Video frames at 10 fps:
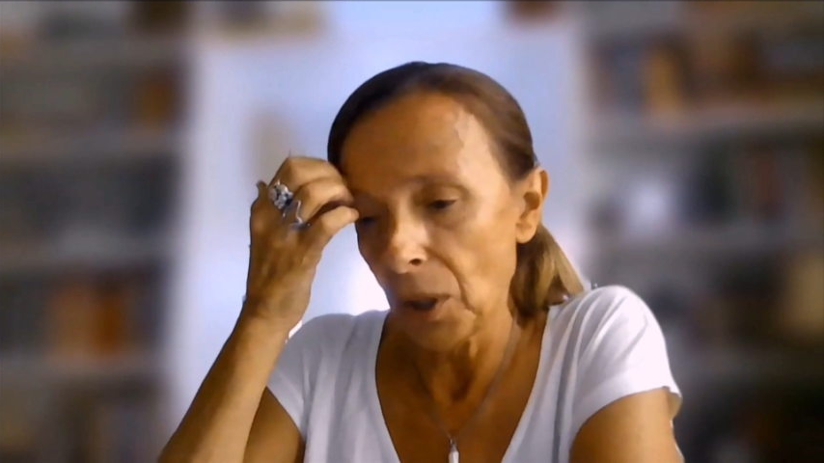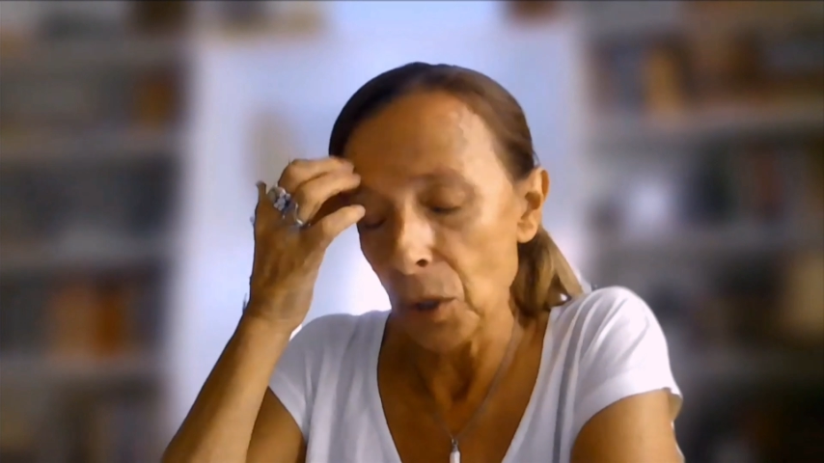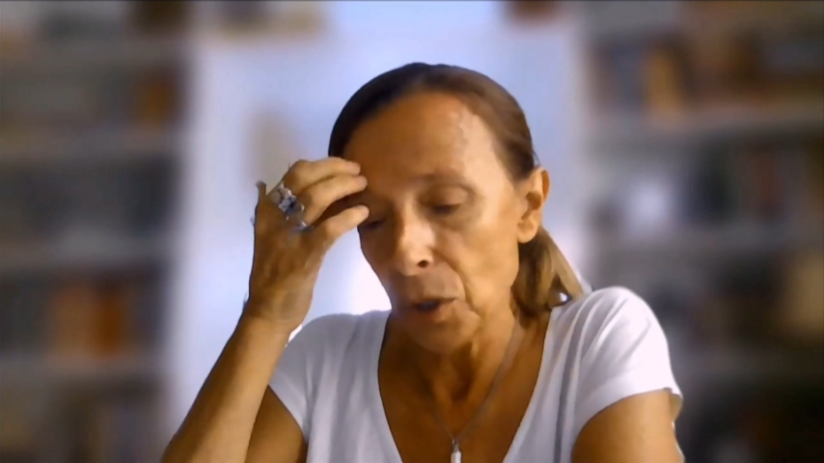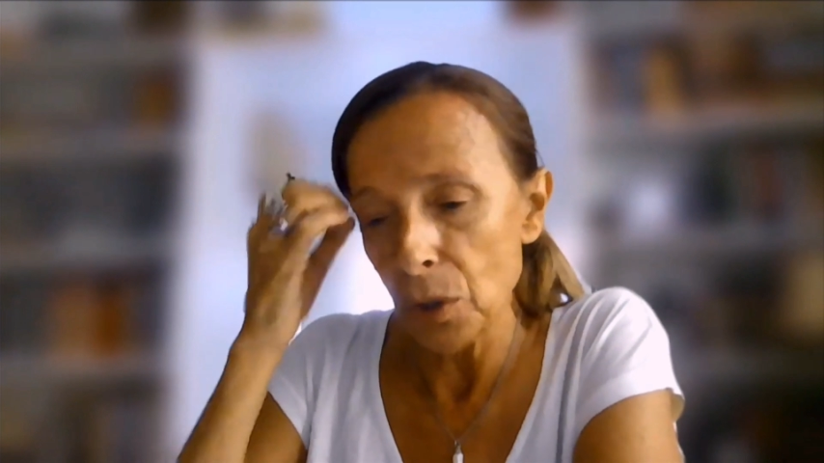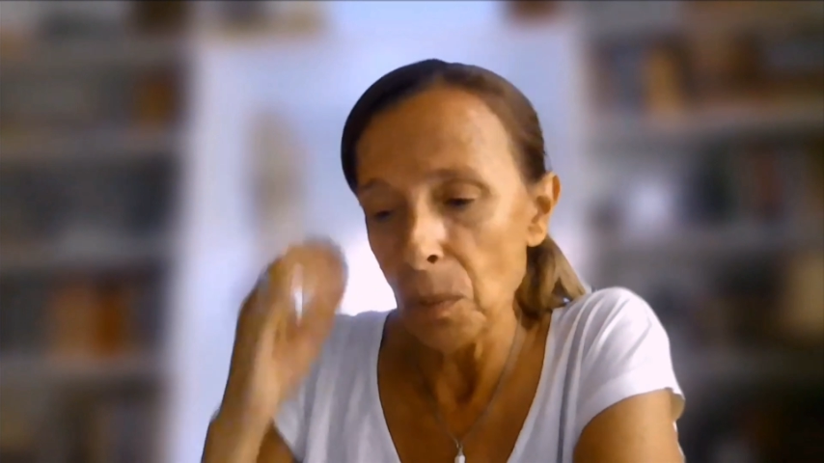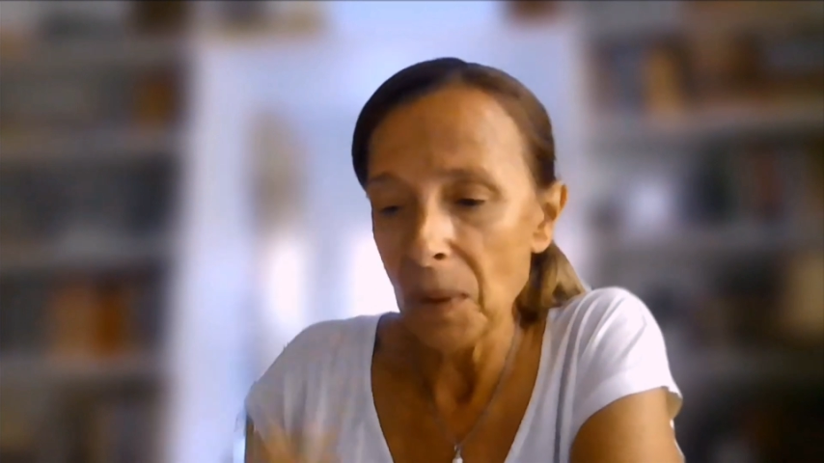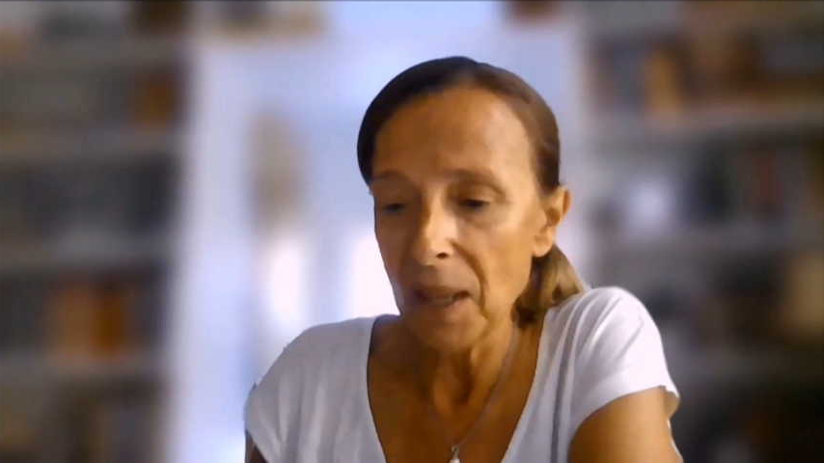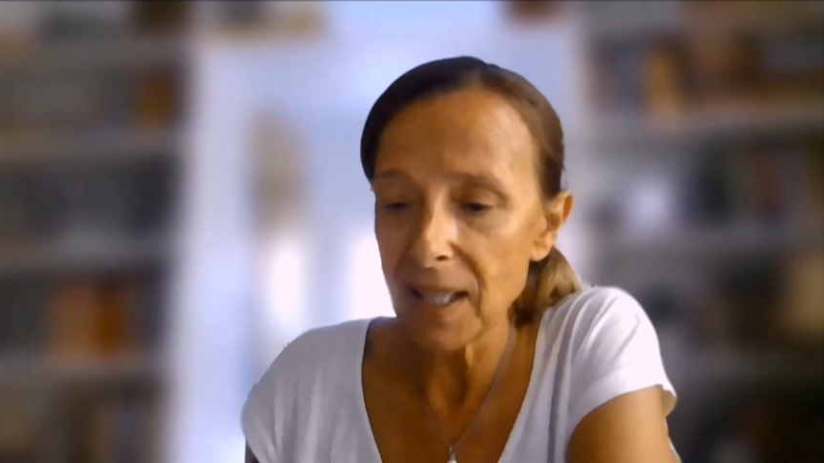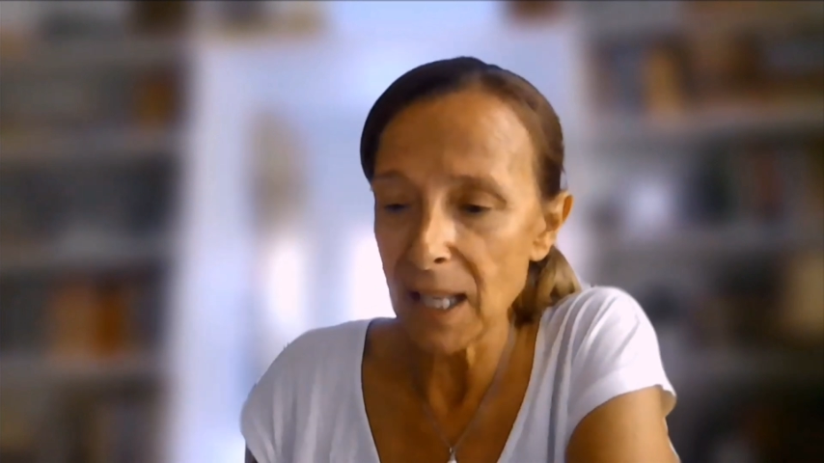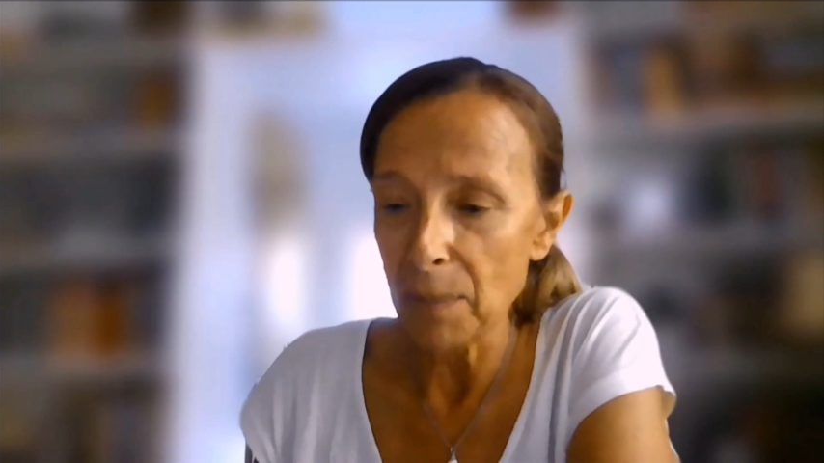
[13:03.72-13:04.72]
consume
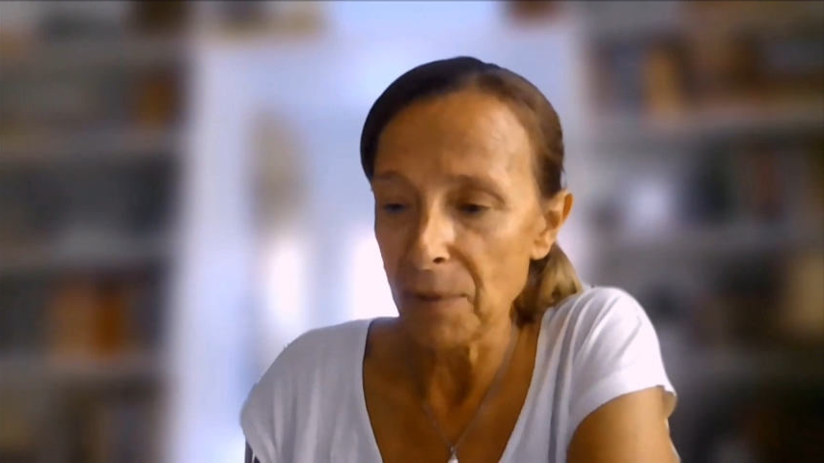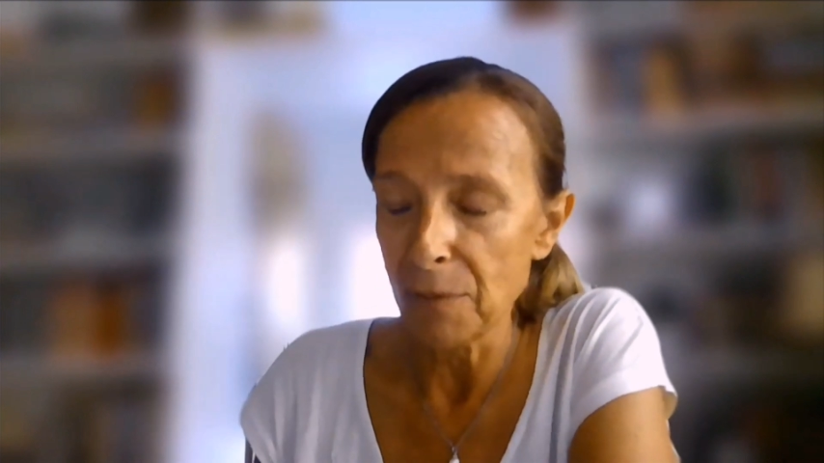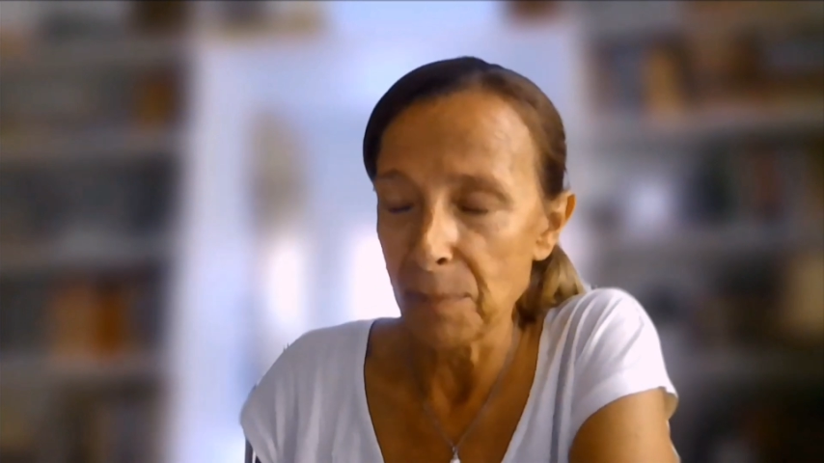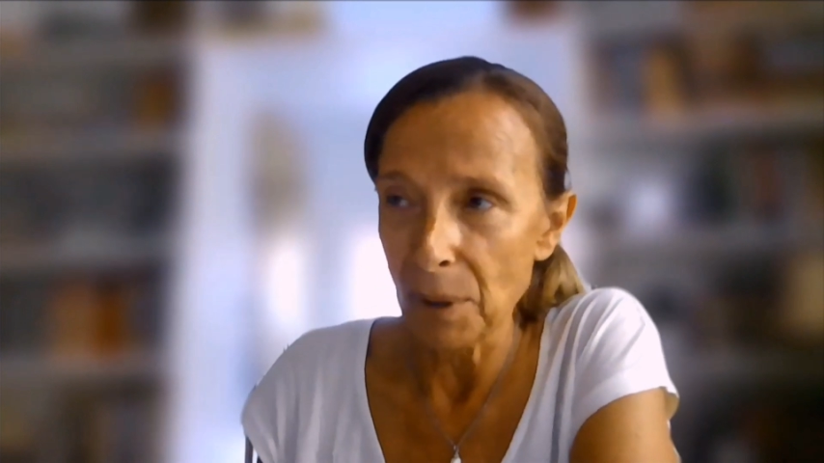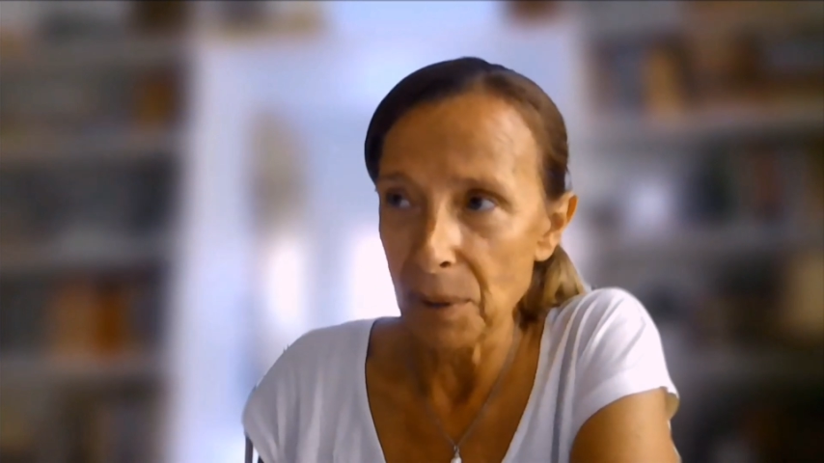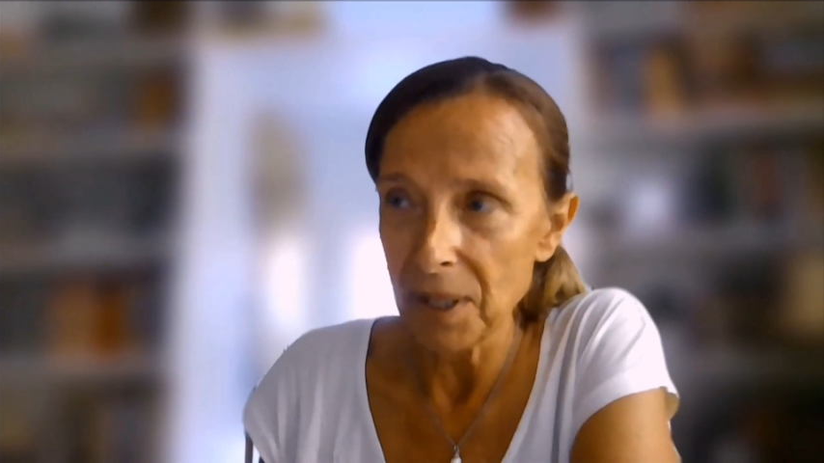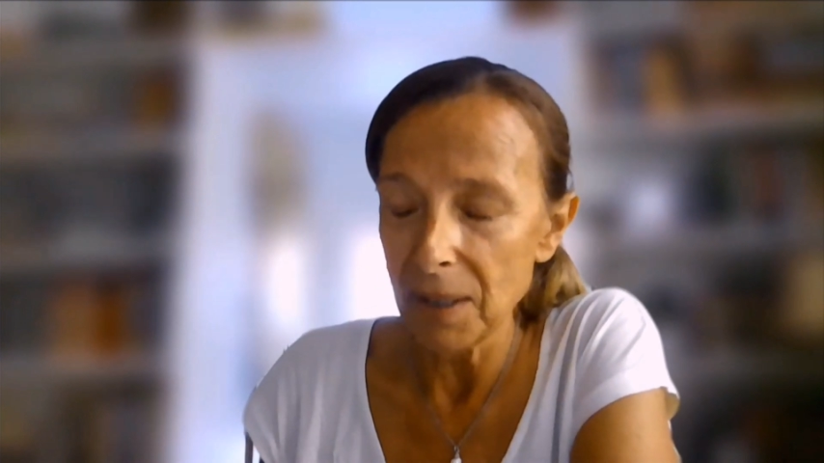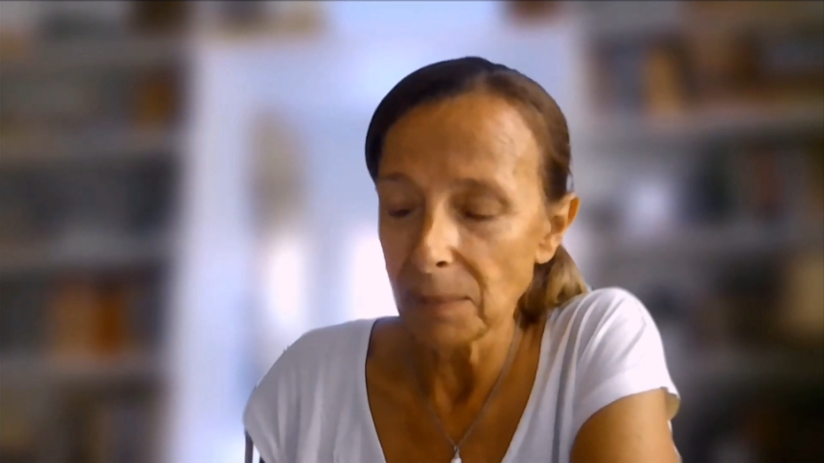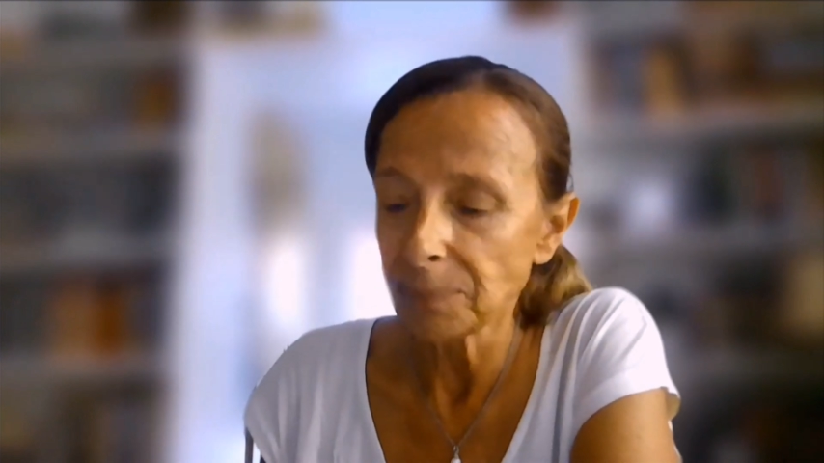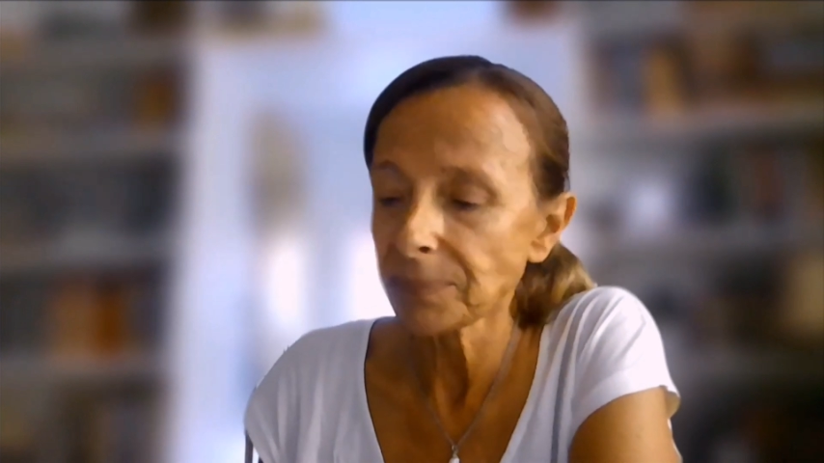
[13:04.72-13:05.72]
this type of protein,